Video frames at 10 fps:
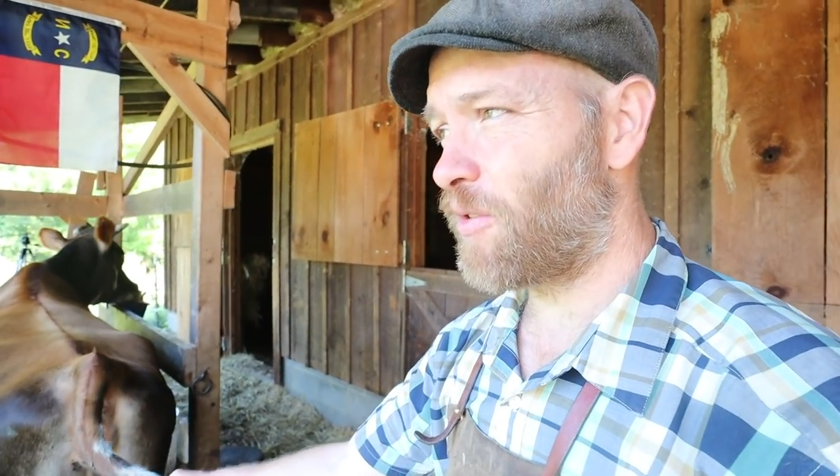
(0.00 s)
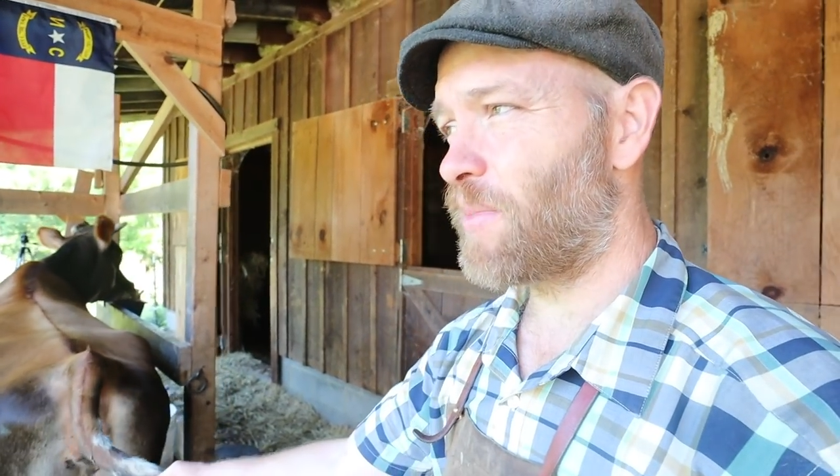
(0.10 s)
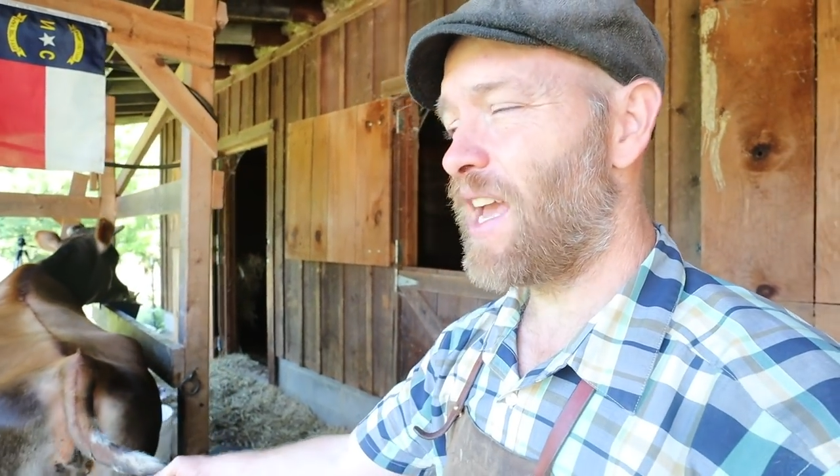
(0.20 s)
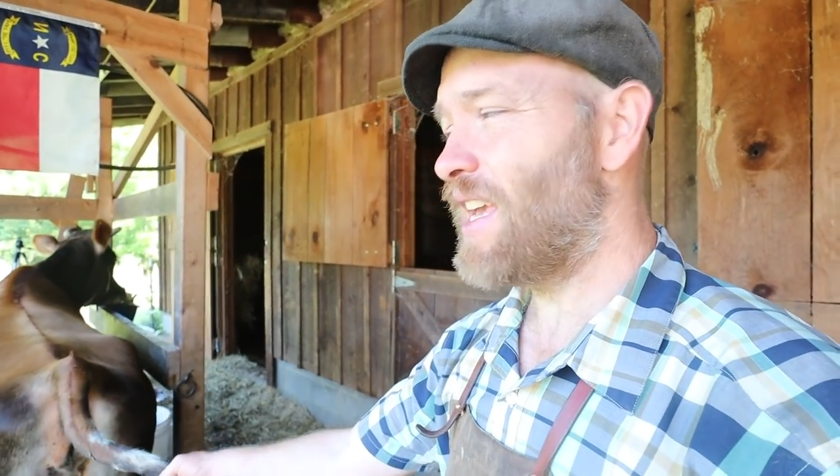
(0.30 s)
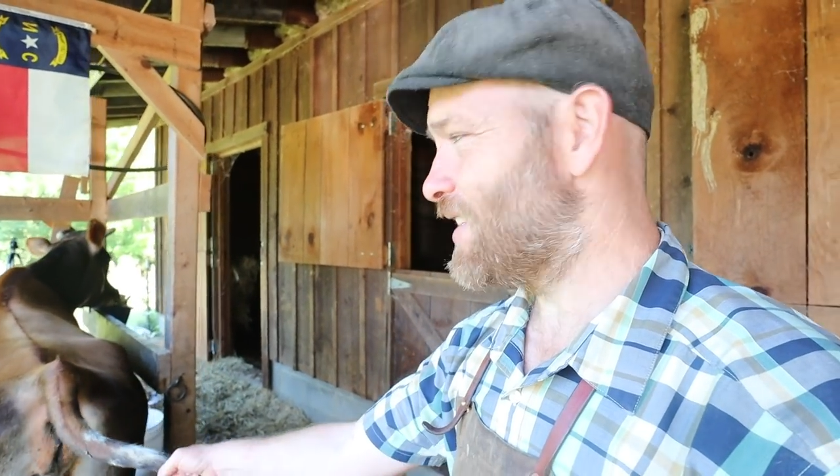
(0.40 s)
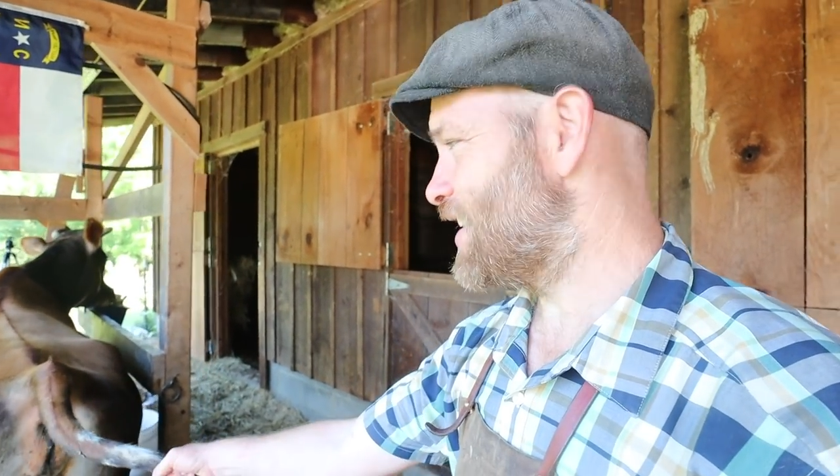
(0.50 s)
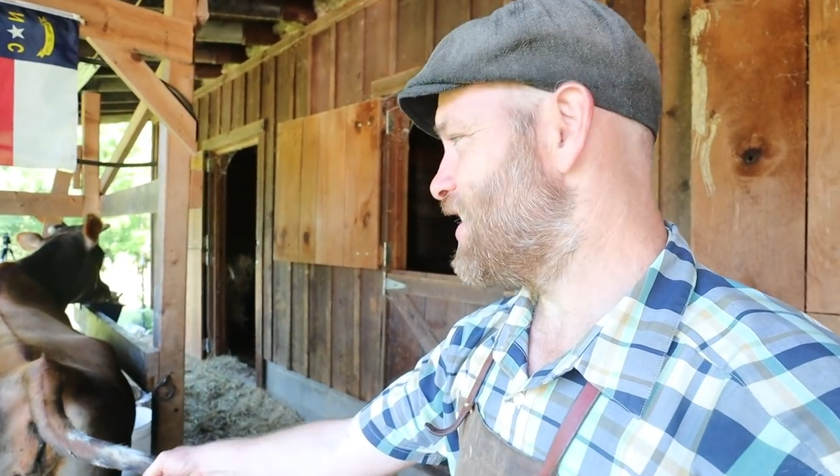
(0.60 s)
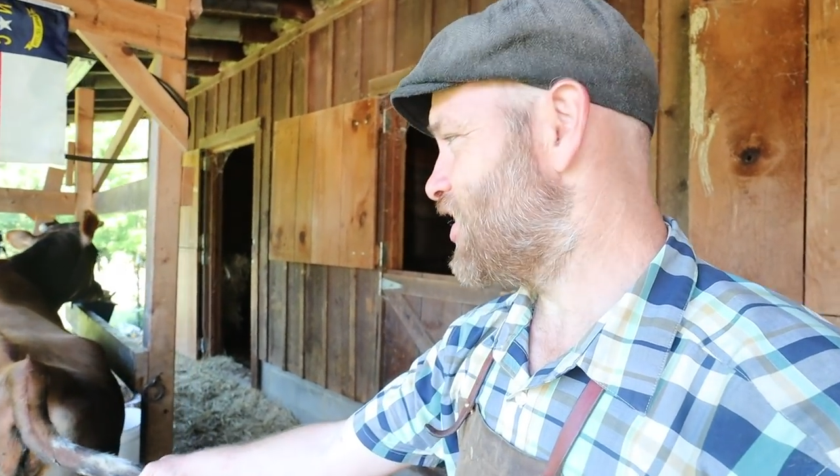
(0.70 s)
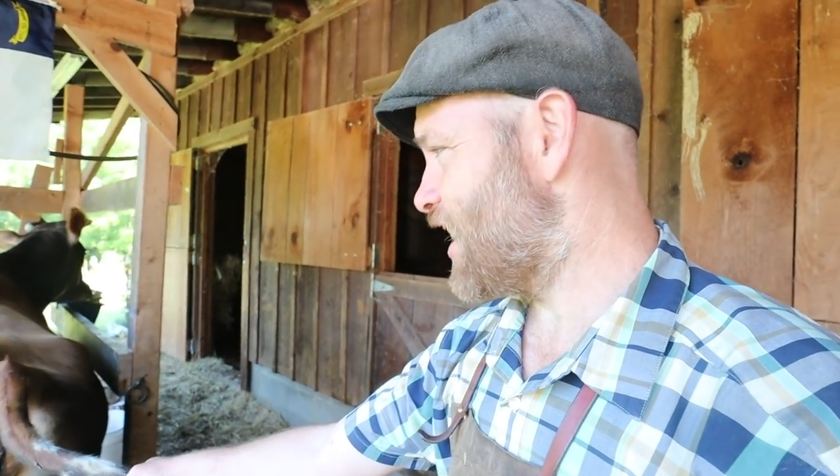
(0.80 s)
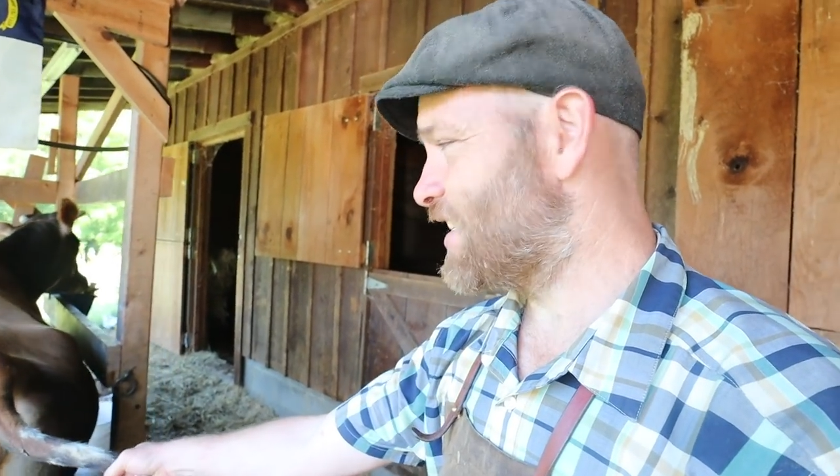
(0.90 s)
from Casey,
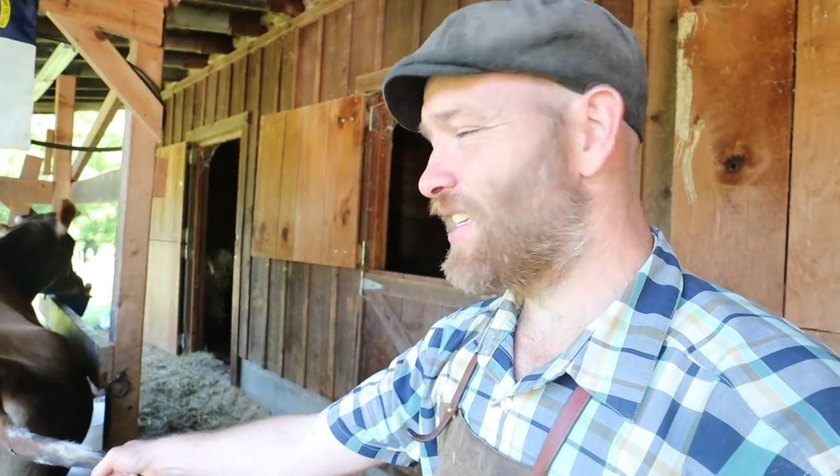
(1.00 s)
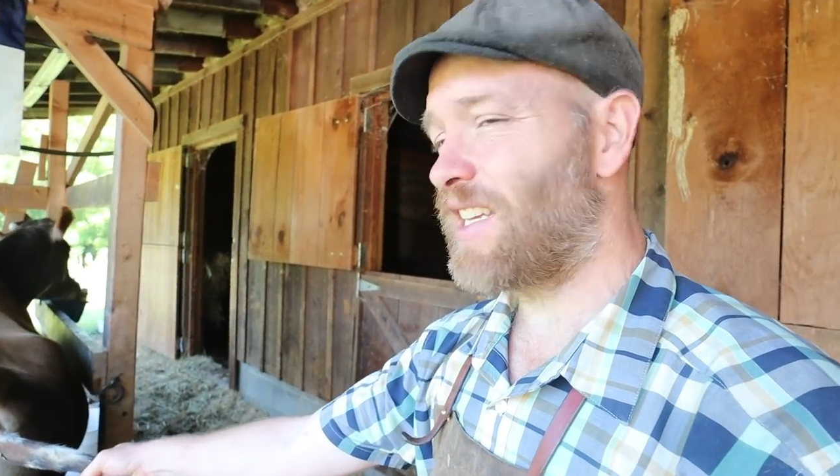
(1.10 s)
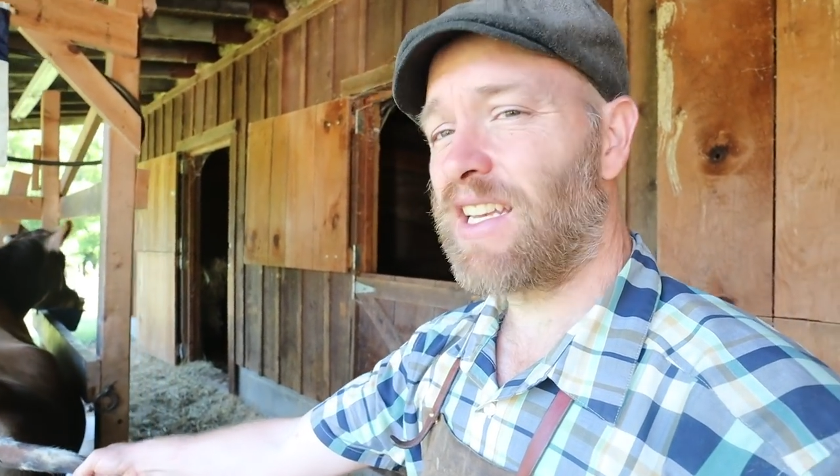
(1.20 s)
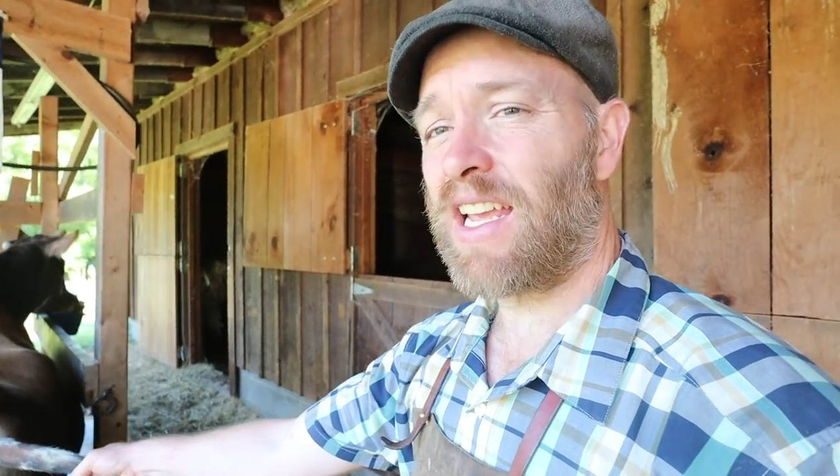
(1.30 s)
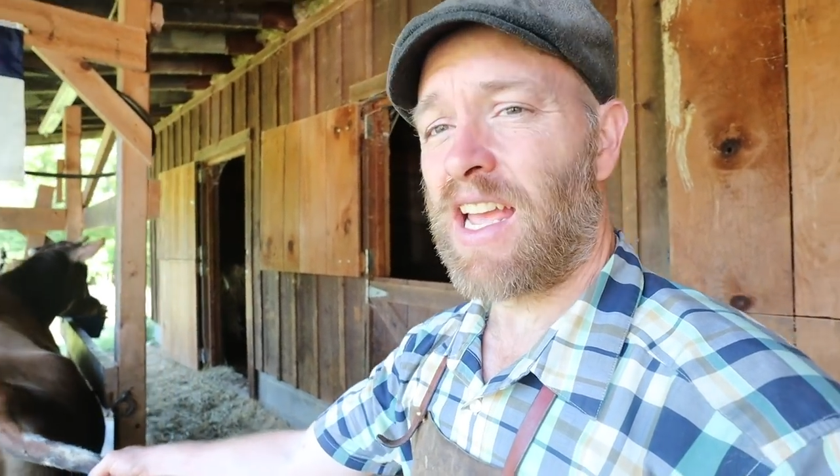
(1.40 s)
Jason,